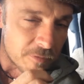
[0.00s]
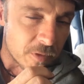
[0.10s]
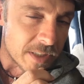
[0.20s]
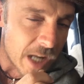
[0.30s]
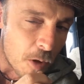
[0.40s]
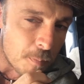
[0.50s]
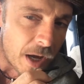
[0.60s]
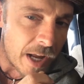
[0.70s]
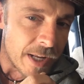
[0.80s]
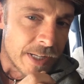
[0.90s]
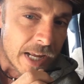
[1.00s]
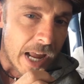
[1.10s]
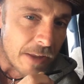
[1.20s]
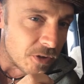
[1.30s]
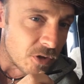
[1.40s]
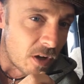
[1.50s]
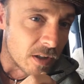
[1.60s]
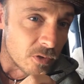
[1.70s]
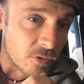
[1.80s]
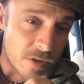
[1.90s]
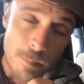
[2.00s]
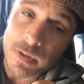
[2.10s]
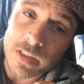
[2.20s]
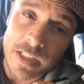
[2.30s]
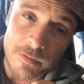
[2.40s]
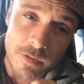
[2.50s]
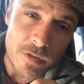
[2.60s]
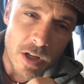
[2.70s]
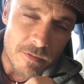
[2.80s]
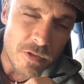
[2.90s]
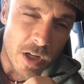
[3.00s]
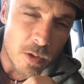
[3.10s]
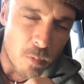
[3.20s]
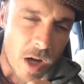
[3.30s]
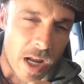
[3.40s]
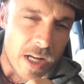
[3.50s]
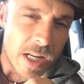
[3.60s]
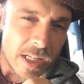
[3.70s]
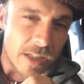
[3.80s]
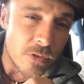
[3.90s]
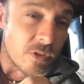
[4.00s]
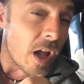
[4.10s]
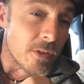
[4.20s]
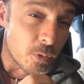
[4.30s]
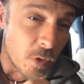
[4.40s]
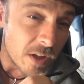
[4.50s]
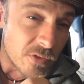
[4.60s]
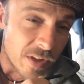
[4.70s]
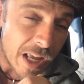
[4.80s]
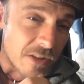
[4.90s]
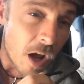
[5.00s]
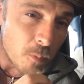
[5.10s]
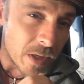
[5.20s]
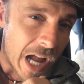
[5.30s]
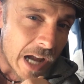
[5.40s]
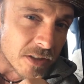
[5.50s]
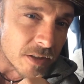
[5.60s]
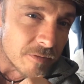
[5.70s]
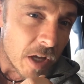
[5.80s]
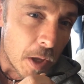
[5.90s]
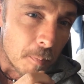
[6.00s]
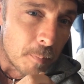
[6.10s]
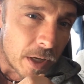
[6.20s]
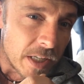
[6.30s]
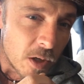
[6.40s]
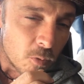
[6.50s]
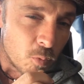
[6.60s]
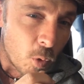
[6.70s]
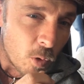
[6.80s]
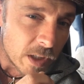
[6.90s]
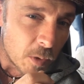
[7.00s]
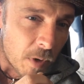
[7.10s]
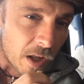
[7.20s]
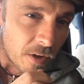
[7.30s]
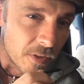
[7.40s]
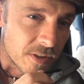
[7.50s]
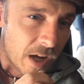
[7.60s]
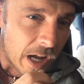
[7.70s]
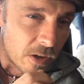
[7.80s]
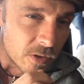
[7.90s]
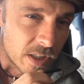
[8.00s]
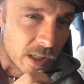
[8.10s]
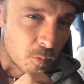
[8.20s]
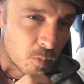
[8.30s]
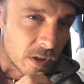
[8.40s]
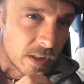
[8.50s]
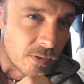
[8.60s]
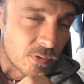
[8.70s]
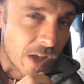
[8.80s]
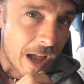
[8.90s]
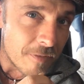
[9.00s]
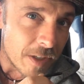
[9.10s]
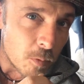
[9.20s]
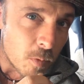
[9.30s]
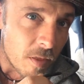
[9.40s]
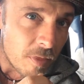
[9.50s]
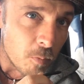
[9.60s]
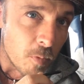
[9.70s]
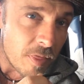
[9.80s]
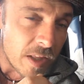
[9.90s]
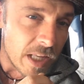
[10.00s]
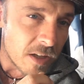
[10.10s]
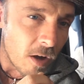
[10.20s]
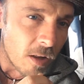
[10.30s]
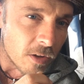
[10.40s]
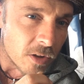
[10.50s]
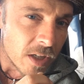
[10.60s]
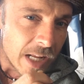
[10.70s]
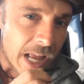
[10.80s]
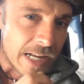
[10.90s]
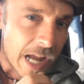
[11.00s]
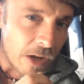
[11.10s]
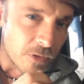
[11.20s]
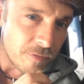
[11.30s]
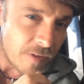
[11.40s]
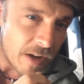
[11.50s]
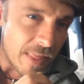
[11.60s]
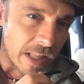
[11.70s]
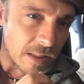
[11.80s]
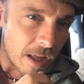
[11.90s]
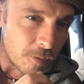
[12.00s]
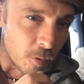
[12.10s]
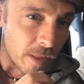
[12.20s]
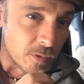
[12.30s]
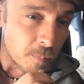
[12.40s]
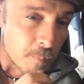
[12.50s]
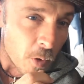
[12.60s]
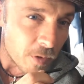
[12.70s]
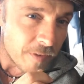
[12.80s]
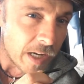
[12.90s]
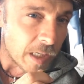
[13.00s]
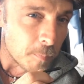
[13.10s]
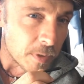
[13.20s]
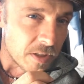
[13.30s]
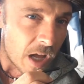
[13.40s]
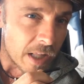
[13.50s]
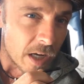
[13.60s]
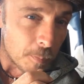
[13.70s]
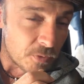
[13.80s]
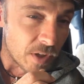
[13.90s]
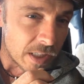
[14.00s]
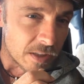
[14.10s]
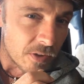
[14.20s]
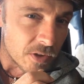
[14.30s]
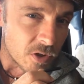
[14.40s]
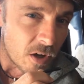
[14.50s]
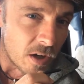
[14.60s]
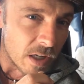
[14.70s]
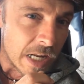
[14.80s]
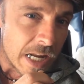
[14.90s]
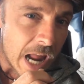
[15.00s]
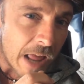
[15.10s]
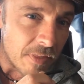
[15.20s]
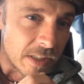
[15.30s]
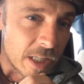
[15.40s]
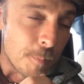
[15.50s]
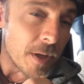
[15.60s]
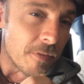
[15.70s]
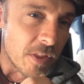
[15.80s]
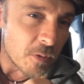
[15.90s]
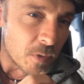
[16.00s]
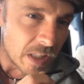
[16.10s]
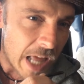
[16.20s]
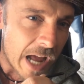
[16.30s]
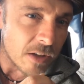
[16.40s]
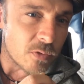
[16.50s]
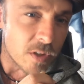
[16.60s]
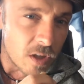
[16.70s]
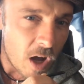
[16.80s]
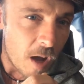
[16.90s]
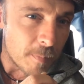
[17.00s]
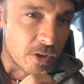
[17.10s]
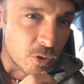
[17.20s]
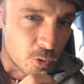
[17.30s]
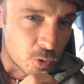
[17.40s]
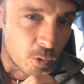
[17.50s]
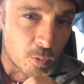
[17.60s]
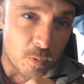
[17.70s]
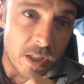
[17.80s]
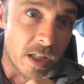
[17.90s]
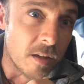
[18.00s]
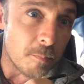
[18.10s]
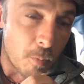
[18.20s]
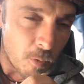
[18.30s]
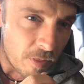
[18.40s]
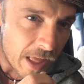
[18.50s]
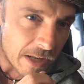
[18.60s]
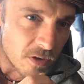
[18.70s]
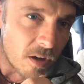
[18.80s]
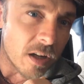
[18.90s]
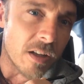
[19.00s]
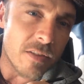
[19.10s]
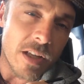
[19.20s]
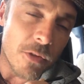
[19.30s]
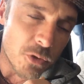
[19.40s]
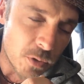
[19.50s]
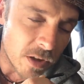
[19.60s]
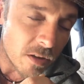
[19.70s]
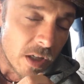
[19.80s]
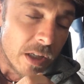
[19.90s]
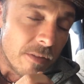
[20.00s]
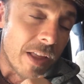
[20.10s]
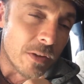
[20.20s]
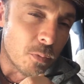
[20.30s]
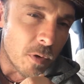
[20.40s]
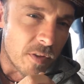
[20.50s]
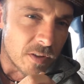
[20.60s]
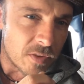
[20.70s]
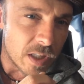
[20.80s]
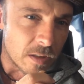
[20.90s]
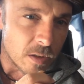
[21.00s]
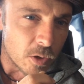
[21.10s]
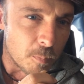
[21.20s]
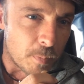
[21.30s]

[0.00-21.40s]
freaked out by, and the dog is typically, if you've done it right, is not stressed and not reactive. But rolling around on the dial and getting really savvy with the e-collar and how to find that level that's motivating but not upsetting to the dog, and then keeping everything relaxed and calm and neutral and reading both that dog and the other trigger, that's where things get a little